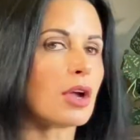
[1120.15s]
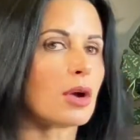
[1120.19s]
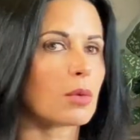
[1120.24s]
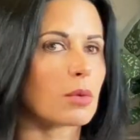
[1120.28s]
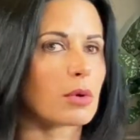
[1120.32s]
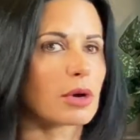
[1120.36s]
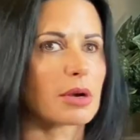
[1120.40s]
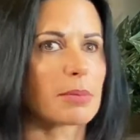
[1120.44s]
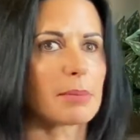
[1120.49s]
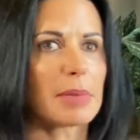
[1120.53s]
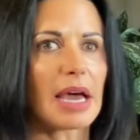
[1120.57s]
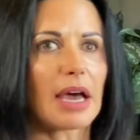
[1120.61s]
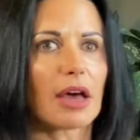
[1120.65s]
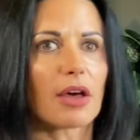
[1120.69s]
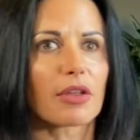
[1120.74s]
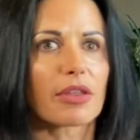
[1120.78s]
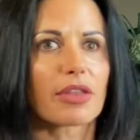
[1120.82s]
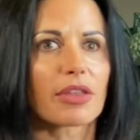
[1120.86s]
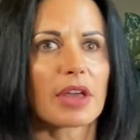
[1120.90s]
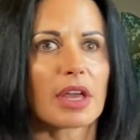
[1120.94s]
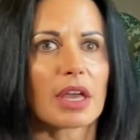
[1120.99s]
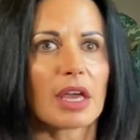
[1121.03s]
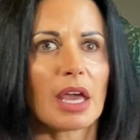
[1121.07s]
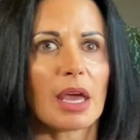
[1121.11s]
Word of mouth.
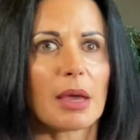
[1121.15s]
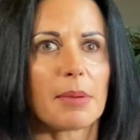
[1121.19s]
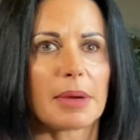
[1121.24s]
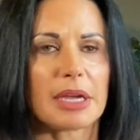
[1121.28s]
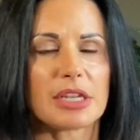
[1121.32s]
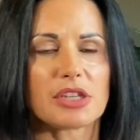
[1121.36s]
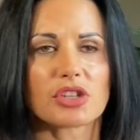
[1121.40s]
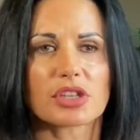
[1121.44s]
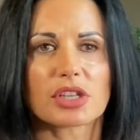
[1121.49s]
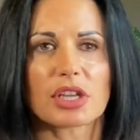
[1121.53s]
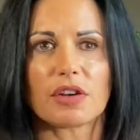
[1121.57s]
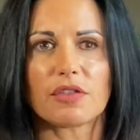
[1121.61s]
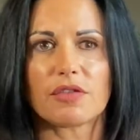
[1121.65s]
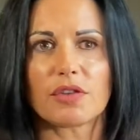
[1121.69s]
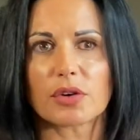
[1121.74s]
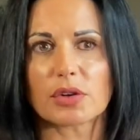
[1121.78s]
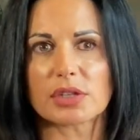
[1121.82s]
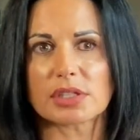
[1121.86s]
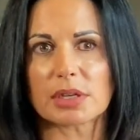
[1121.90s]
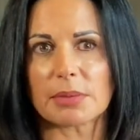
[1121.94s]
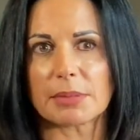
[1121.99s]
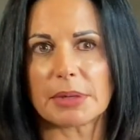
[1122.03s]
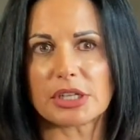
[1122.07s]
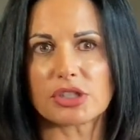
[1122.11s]
Am I just going to
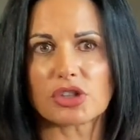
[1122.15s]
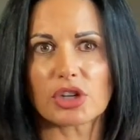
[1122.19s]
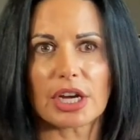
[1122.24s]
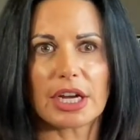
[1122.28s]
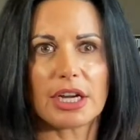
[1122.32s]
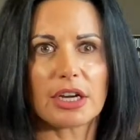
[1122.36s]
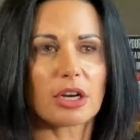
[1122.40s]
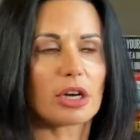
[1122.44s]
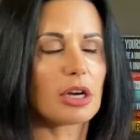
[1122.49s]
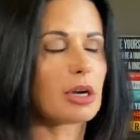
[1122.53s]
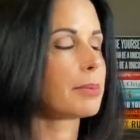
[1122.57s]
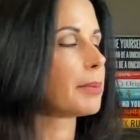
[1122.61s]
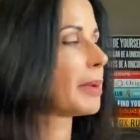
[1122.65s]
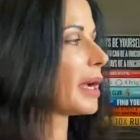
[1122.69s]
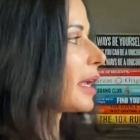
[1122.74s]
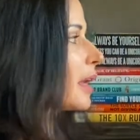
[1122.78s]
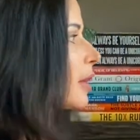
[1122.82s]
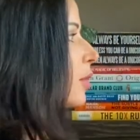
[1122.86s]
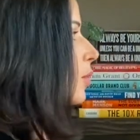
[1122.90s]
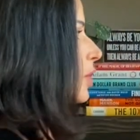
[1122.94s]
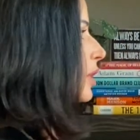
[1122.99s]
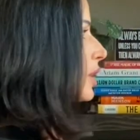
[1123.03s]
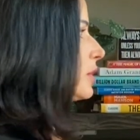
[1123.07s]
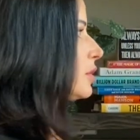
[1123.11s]
focus on my trainer? Or am I
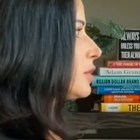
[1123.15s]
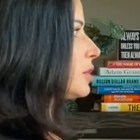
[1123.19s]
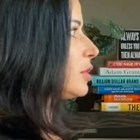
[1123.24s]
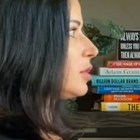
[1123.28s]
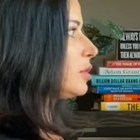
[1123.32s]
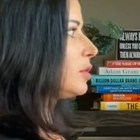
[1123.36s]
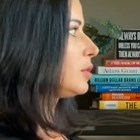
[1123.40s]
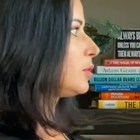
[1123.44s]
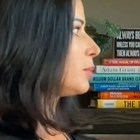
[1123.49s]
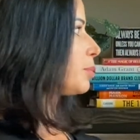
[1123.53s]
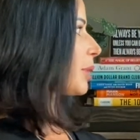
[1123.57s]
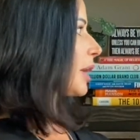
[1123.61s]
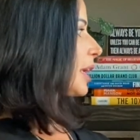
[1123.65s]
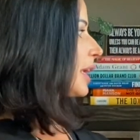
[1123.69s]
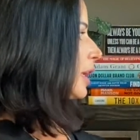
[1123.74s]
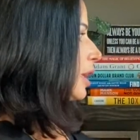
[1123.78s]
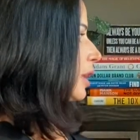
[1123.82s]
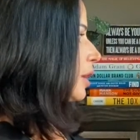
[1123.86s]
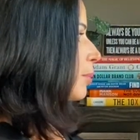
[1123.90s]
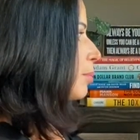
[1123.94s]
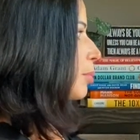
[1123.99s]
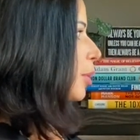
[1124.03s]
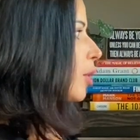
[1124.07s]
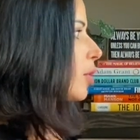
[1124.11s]
going to bring in
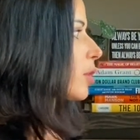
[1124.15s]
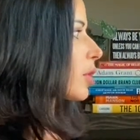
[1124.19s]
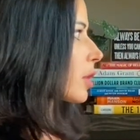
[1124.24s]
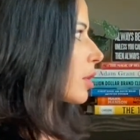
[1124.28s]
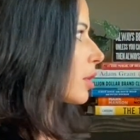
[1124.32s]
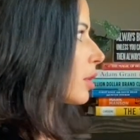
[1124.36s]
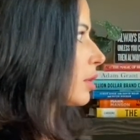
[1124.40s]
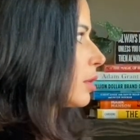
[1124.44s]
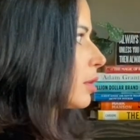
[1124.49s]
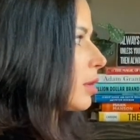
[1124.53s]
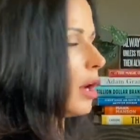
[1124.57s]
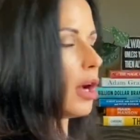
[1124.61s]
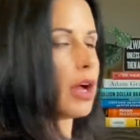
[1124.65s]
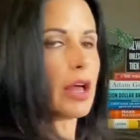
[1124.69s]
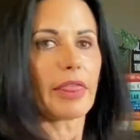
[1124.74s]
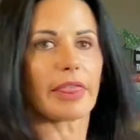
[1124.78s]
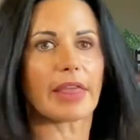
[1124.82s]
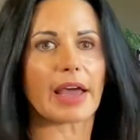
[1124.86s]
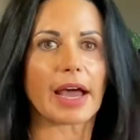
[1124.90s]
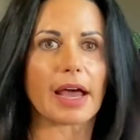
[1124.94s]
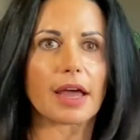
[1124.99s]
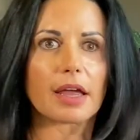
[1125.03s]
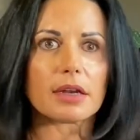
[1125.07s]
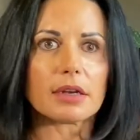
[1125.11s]
a broker on
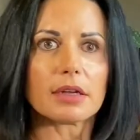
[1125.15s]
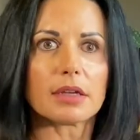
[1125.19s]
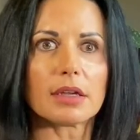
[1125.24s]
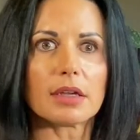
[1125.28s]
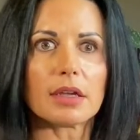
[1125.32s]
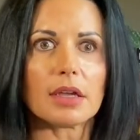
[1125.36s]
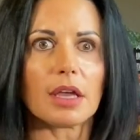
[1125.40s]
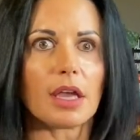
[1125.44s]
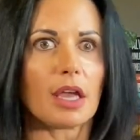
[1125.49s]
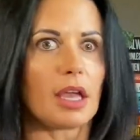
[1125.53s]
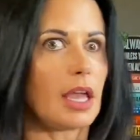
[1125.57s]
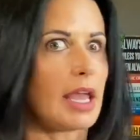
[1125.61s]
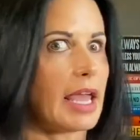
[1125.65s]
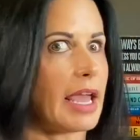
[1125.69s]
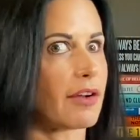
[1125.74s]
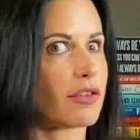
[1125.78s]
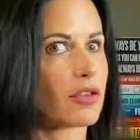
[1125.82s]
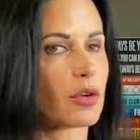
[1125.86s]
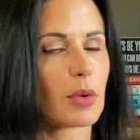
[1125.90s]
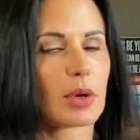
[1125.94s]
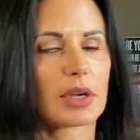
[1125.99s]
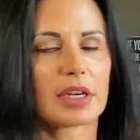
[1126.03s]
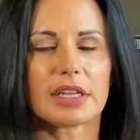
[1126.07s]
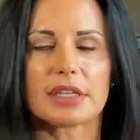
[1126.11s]
that?
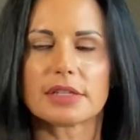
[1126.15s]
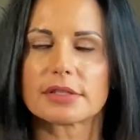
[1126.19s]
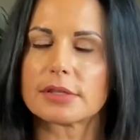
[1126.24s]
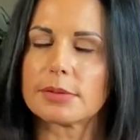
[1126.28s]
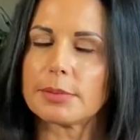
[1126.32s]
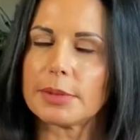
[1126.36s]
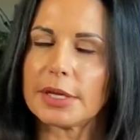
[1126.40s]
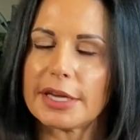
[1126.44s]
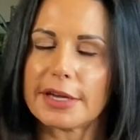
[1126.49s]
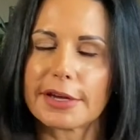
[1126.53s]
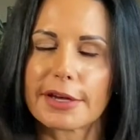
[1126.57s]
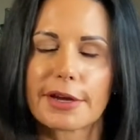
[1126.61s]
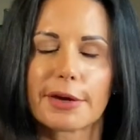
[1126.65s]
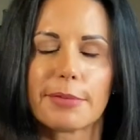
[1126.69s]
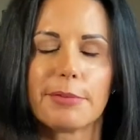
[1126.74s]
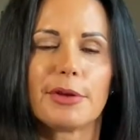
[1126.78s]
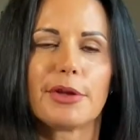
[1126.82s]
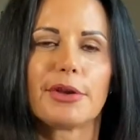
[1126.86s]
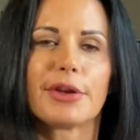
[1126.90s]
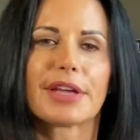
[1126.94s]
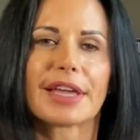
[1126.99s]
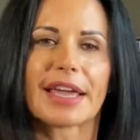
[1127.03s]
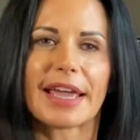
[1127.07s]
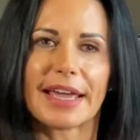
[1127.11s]
Everyone needs to be in
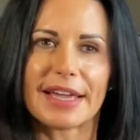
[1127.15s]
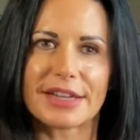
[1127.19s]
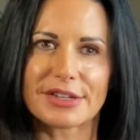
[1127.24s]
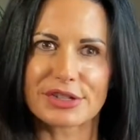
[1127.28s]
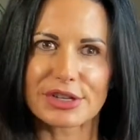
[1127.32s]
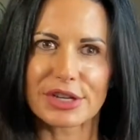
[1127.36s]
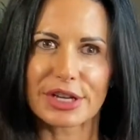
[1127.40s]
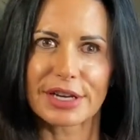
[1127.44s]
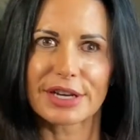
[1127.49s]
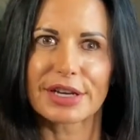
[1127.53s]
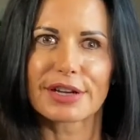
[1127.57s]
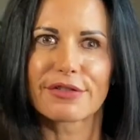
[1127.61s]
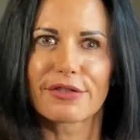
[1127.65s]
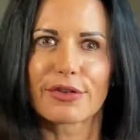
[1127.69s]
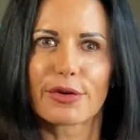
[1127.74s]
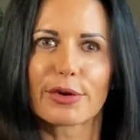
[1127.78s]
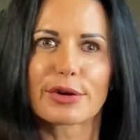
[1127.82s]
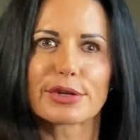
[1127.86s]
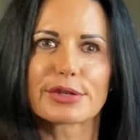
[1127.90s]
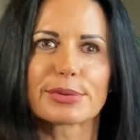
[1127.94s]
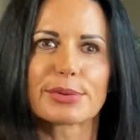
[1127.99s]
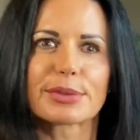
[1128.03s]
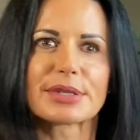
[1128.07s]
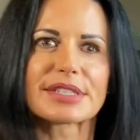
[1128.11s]
communication, of
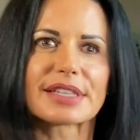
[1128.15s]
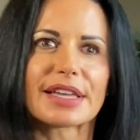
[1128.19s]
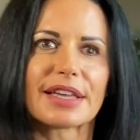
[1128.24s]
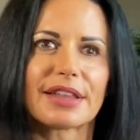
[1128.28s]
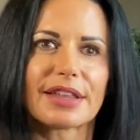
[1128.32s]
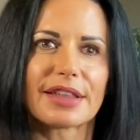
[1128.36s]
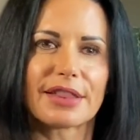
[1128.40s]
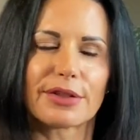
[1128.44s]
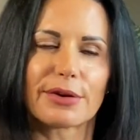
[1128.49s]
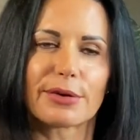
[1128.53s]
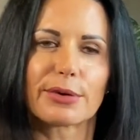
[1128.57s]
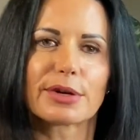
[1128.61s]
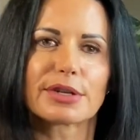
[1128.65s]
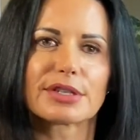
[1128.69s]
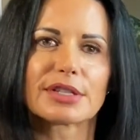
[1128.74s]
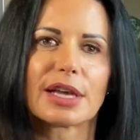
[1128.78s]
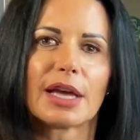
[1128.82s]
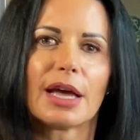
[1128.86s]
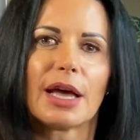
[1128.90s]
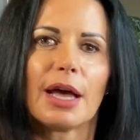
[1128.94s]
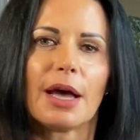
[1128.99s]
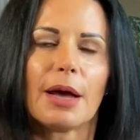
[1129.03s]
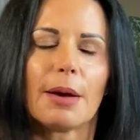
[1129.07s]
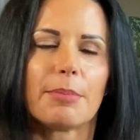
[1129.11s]
course, with selling the horse,
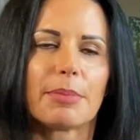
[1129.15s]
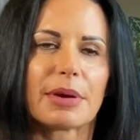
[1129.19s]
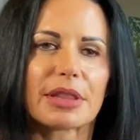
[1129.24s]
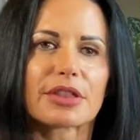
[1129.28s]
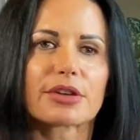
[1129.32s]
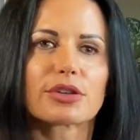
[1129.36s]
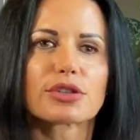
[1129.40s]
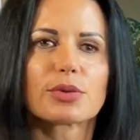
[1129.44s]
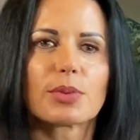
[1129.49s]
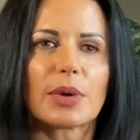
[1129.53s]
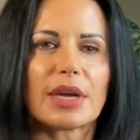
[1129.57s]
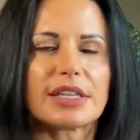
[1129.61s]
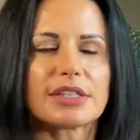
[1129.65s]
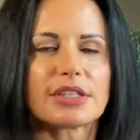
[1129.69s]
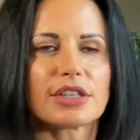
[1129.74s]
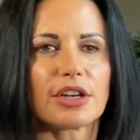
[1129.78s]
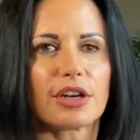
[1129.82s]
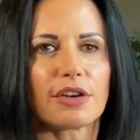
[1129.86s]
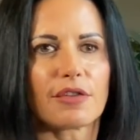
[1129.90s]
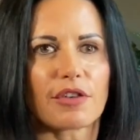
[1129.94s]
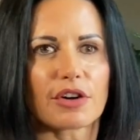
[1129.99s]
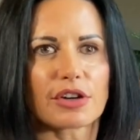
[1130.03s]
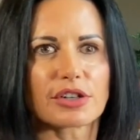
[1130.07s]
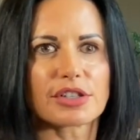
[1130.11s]
but there's ways to
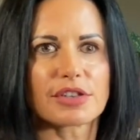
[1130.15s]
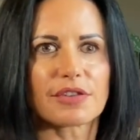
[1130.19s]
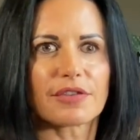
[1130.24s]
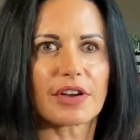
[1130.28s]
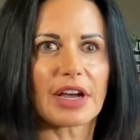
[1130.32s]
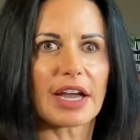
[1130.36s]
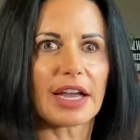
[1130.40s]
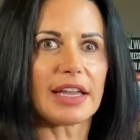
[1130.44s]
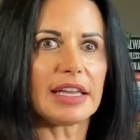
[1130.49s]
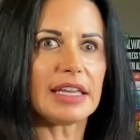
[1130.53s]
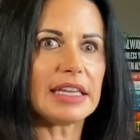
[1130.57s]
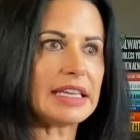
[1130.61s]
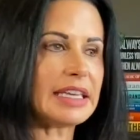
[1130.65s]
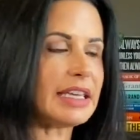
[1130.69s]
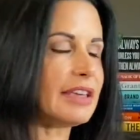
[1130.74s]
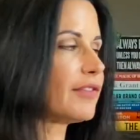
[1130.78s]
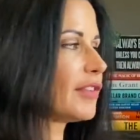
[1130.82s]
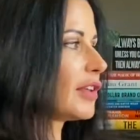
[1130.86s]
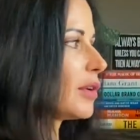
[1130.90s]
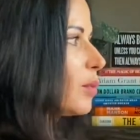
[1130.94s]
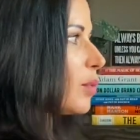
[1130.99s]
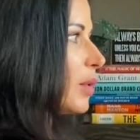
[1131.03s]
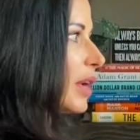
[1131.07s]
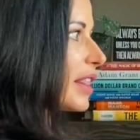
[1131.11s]
diversify
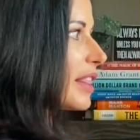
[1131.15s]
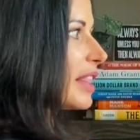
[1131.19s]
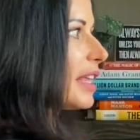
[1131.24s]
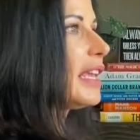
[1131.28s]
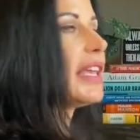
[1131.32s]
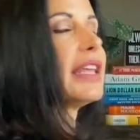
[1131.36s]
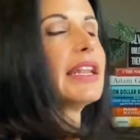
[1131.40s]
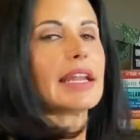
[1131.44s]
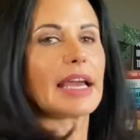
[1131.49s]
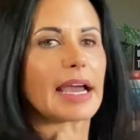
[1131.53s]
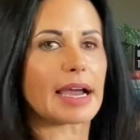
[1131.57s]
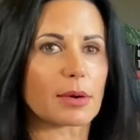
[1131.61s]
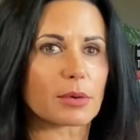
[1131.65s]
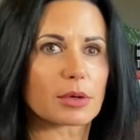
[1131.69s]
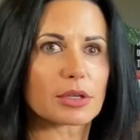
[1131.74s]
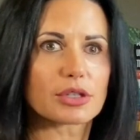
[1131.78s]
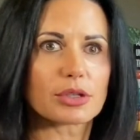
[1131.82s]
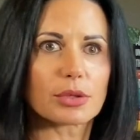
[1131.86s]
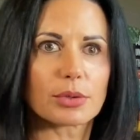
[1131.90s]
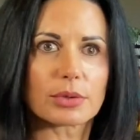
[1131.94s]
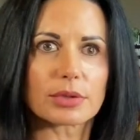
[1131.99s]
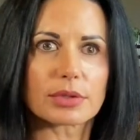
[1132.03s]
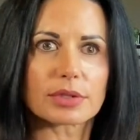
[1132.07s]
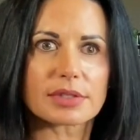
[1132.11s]
even within our
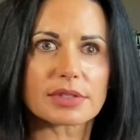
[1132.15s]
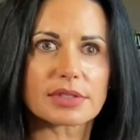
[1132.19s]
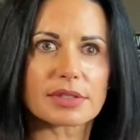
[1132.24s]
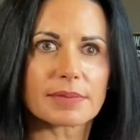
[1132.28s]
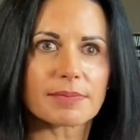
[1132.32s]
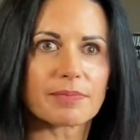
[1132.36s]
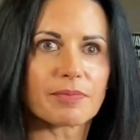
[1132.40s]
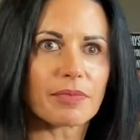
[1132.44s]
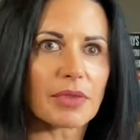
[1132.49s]
tools.